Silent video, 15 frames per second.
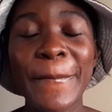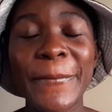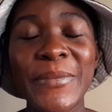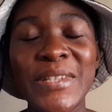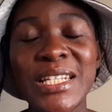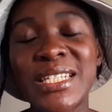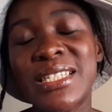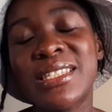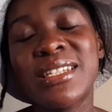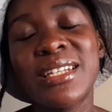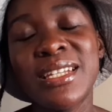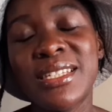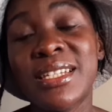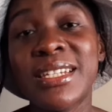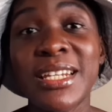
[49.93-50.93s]
this
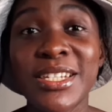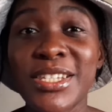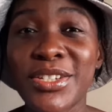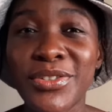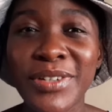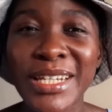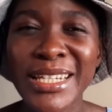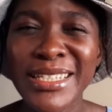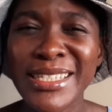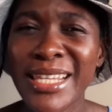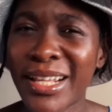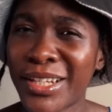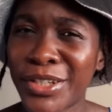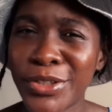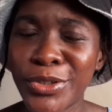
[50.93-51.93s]
isn't necessarily
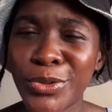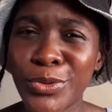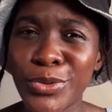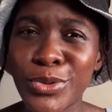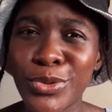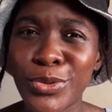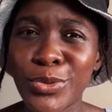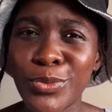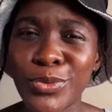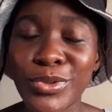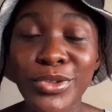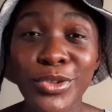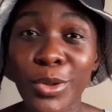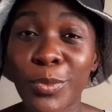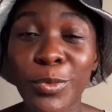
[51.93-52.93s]
telling you to
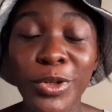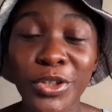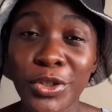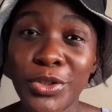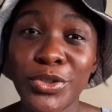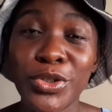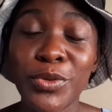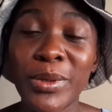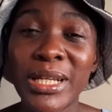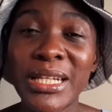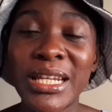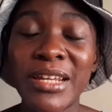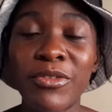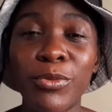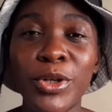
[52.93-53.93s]
stop what you're
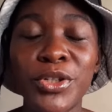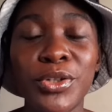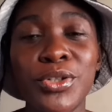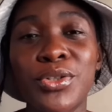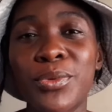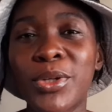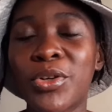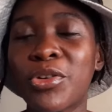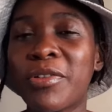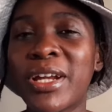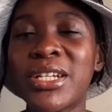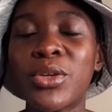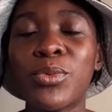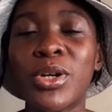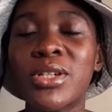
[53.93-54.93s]
doing. If what you're doing
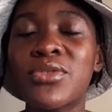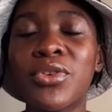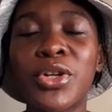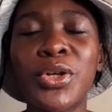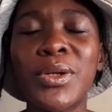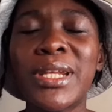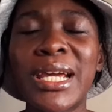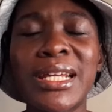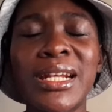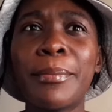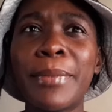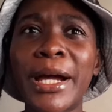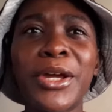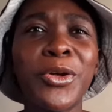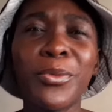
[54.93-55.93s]
already works for you, then
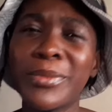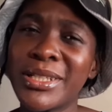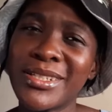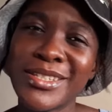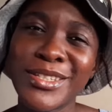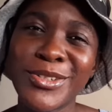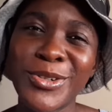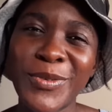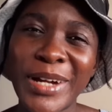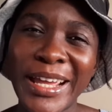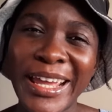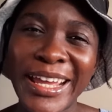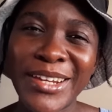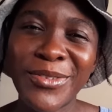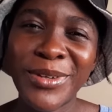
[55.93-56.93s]
by all means go
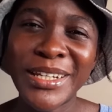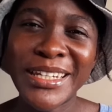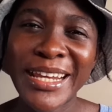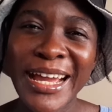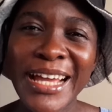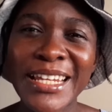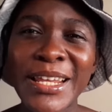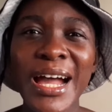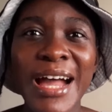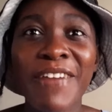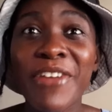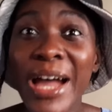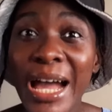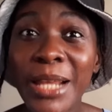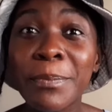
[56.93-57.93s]
ahead with that.
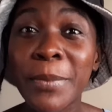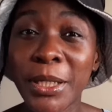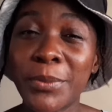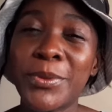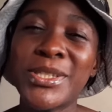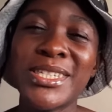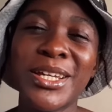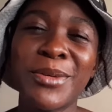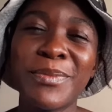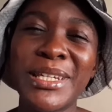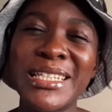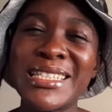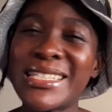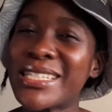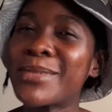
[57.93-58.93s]
I've had people tell
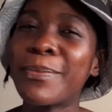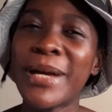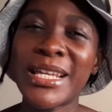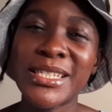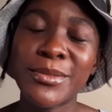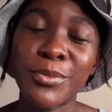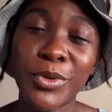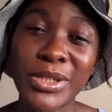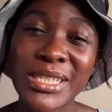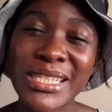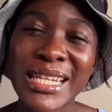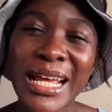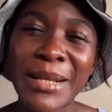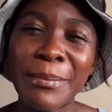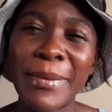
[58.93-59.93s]
me this past
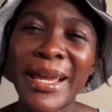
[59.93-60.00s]
month that my